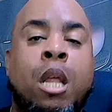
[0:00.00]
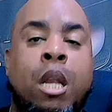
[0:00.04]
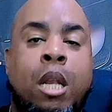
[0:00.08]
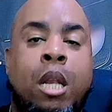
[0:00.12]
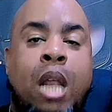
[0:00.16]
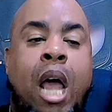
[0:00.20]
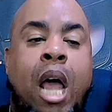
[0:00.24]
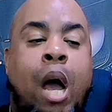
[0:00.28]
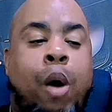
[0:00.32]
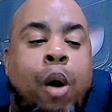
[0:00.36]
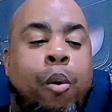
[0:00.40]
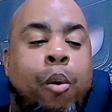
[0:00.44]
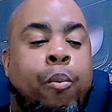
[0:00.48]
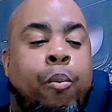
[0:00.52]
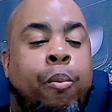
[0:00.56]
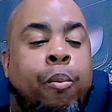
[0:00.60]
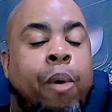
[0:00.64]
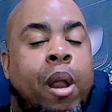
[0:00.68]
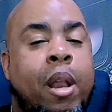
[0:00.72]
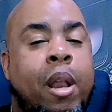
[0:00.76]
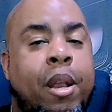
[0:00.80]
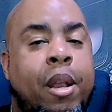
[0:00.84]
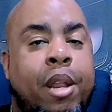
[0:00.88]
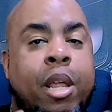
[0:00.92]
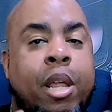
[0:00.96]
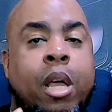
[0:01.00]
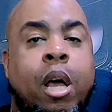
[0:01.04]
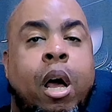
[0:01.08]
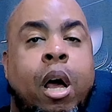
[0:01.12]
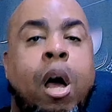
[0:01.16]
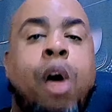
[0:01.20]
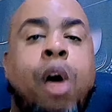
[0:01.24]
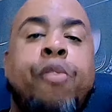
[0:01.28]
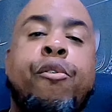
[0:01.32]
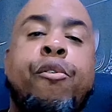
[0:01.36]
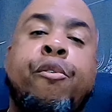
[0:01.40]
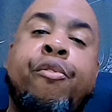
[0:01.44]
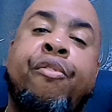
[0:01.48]
Now, one of the
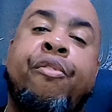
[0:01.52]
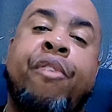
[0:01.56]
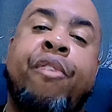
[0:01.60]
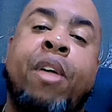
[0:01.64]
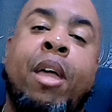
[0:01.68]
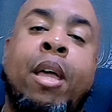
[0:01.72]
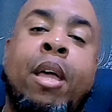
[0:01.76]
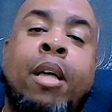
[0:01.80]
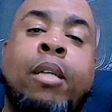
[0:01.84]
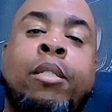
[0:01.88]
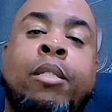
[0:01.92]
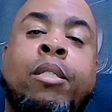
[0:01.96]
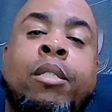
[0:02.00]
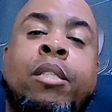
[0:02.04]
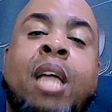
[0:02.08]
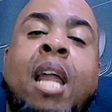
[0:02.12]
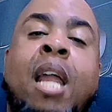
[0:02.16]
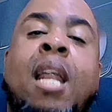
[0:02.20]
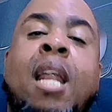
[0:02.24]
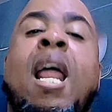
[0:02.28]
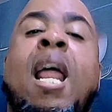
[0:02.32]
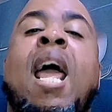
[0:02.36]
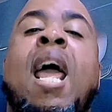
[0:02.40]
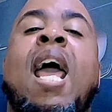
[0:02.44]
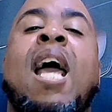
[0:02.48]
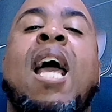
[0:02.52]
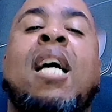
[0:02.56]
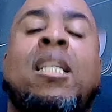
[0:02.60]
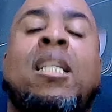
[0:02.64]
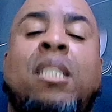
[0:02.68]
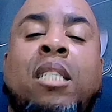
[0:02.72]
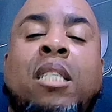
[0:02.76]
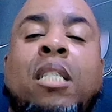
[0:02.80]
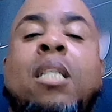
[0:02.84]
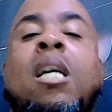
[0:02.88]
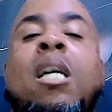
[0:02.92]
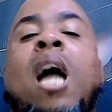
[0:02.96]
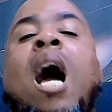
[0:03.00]
other things that it has
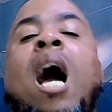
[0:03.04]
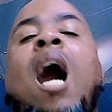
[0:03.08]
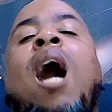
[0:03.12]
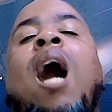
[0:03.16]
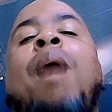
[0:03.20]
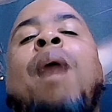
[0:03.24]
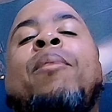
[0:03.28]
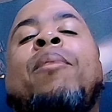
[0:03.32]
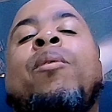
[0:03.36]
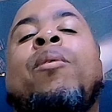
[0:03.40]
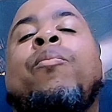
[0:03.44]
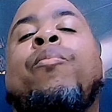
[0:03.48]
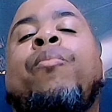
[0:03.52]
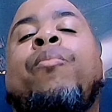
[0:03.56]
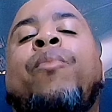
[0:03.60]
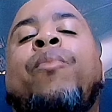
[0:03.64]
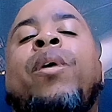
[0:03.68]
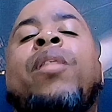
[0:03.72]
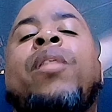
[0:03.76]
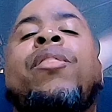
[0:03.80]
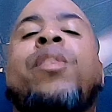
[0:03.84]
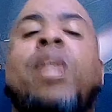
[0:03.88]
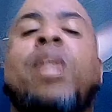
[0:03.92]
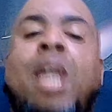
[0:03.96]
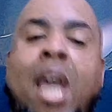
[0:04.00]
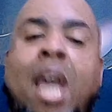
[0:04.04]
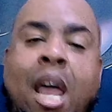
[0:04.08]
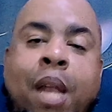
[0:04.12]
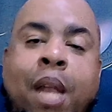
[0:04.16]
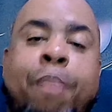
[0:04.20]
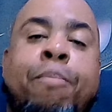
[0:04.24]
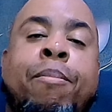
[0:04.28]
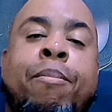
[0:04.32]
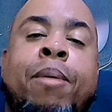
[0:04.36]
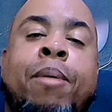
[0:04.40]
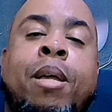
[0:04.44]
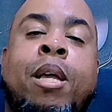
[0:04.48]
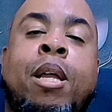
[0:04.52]
in common with
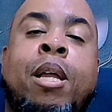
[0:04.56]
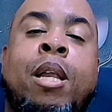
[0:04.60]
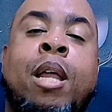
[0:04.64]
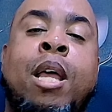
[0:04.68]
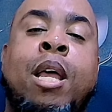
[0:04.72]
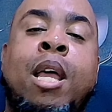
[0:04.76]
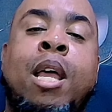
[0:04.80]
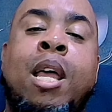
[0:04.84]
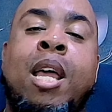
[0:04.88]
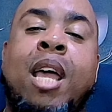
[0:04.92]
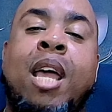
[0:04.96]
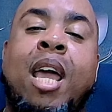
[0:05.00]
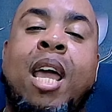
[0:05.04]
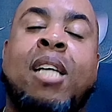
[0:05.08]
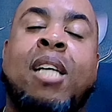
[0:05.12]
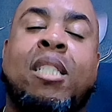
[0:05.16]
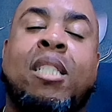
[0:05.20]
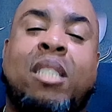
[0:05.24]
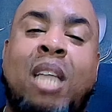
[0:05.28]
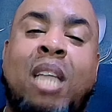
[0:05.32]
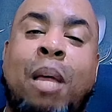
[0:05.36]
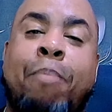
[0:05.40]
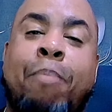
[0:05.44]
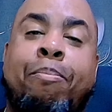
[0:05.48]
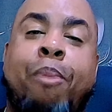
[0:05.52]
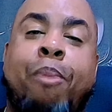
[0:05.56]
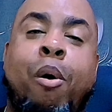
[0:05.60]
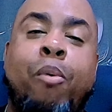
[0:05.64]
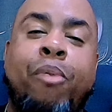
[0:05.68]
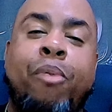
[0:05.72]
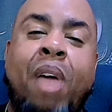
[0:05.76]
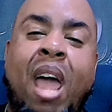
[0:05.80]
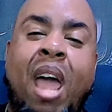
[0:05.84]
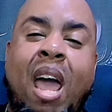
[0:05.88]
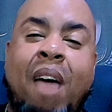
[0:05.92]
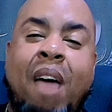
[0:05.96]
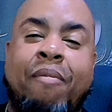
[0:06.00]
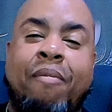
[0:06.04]
Ganymede is they both
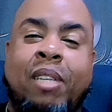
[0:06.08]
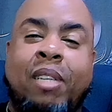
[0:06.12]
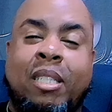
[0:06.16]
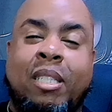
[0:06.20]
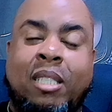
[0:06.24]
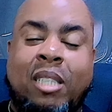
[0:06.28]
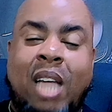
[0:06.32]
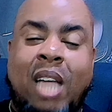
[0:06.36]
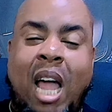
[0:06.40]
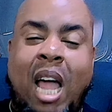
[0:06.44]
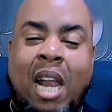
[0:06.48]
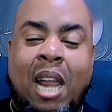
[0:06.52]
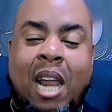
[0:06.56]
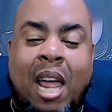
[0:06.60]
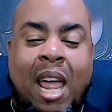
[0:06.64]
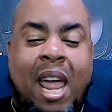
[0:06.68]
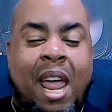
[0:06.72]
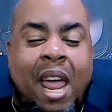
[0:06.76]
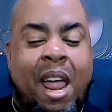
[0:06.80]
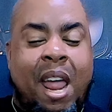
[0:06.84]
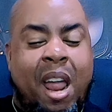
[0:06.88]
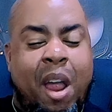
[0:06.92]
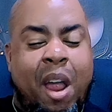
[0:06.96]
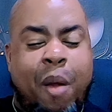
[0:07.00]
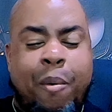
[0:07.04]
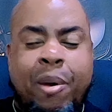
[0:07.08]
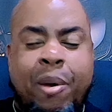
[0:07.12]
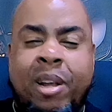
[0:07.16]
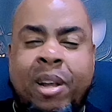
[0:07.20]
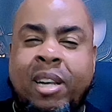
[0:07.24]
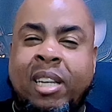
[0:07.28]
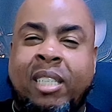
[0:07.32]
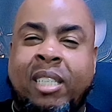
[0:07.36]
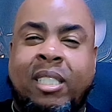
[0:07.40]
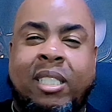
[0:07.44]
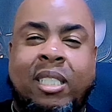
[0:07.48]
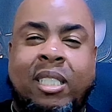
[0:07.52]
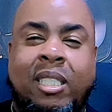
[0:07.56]
have this kind of
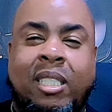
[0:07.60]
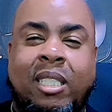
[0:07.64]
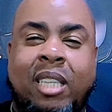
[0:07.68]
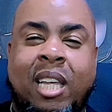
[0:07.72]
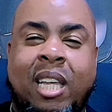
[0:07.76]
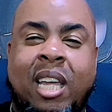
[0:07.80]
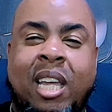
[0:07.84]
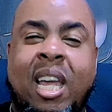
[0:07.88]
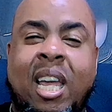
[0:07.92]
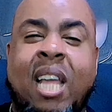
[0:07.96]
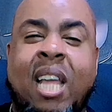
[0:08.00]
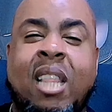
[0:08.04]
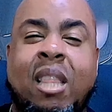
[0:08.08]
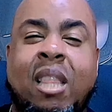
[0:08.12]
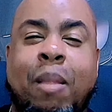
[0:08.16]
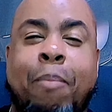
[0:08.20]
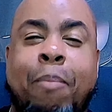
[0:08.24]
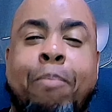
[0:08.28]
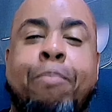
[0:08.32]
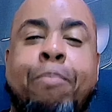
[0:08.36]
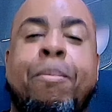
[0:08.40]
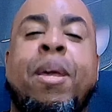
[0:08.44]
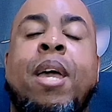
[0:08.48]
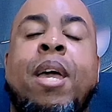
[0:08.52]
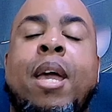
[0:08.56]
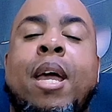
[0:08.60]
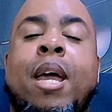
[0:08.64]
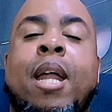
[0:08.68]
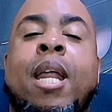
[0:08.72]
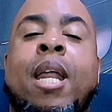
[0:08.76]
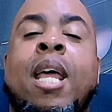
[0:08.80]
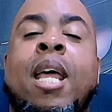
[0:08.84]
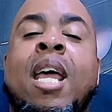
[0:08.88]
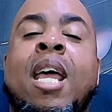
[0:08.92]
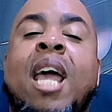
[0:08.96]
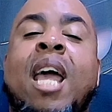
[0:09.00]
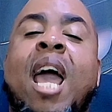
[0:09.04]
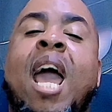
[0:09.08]
airiness in the mid,
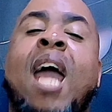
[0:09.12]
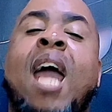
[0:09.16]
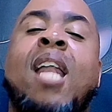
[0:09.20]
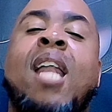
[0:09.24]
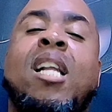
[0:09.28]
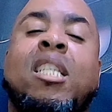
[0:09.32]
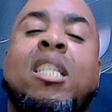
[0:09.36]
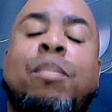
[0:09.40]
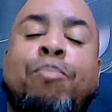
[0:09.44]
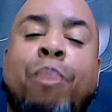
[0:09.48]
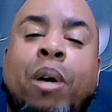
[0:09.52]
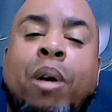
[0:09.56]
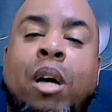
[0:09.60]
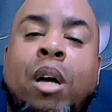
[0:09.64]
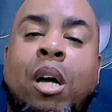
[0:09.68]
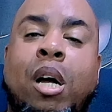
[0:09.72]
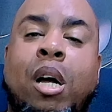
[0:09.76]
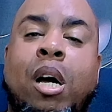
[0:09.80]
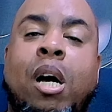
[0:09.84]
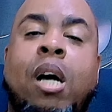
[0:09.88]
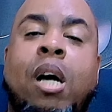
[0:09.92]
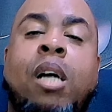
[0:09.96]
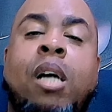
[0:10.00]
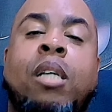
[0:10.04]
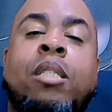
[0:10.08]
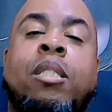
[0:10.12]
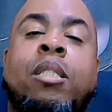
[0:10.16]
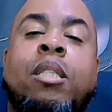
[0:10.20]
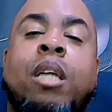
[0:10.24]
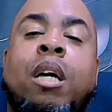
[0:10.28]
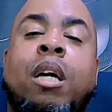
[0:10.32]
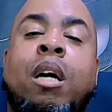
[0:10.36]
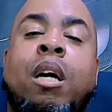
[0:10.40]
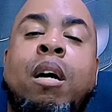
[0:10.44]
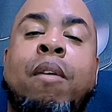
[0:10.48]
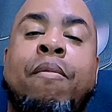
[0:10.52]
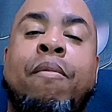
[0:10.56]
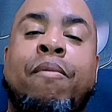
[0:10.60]
and it's because
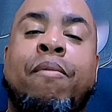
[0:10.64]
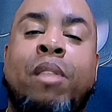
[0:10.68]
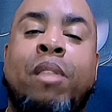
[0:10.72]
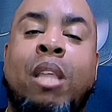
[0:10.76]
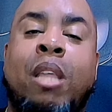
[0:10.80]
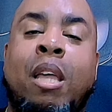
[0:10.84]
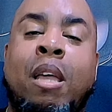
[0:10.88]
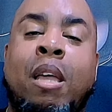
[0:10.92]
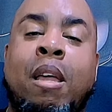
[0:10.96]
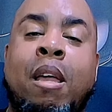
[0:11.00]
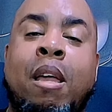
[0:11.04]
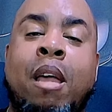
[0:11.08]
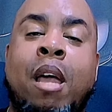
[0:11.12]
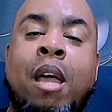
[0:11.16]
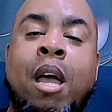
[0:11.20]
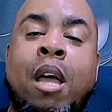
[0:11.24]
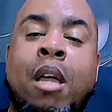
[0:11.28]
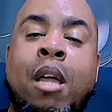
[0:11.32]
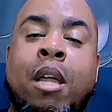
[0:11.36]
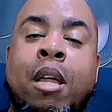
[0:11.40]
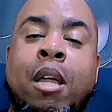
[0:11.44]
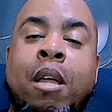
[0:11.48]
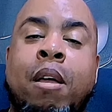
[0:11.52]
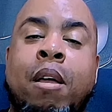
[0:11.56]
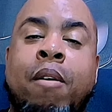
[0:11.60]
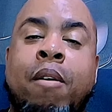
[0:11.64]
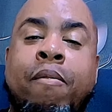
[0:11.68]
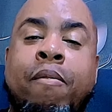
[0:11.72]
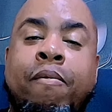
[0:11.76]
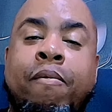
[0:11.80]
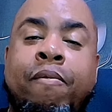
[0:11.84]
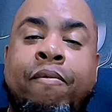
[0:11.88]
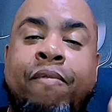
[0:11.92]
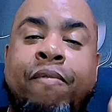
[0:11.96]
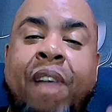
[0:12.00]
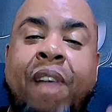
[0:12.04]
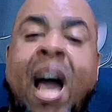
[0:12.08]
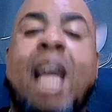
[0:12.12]
of the
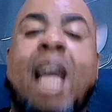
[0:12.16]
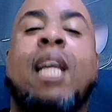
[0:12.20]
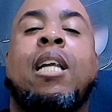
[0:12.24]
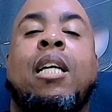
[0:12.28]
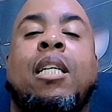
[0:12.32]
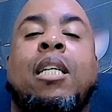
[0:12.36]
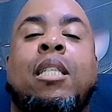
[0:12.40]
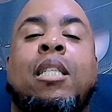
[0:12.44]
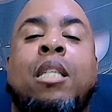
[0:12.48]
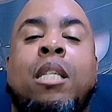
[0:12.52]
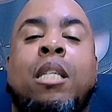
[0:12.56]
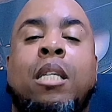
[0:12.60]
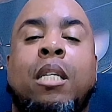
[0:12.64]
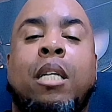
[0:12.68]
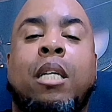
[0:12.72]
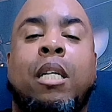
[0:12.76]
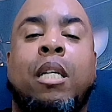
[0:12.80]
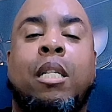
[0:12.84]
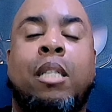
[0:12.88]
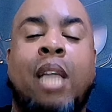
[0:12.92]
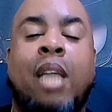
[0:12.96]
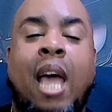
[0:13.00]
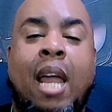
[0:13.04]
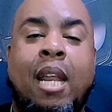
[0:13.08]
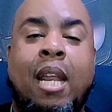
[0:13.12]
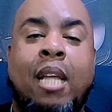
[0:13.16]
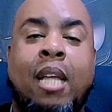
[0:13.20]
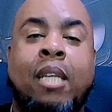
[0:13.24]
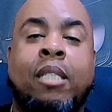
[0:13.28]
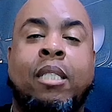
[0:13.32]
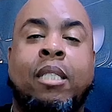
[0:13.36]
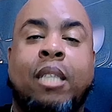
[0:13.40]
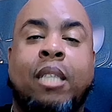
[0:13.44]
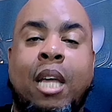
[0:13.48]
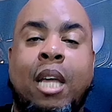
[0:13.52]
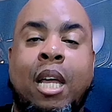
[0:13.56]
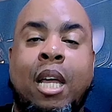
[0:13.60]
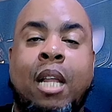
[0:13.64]
violet that
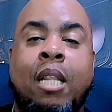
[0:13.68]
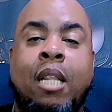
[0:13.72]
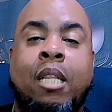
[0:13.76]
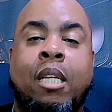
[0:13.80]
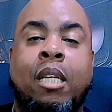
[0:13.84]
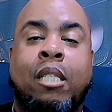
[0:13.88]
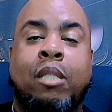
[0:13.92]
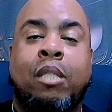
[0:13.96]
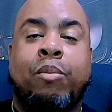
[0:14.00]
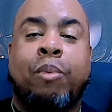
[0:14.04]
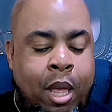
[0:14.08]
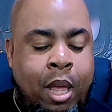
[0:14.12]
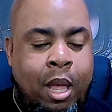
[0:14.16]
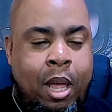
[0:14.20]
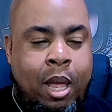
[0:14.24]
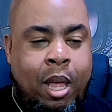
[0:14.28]
is in this one.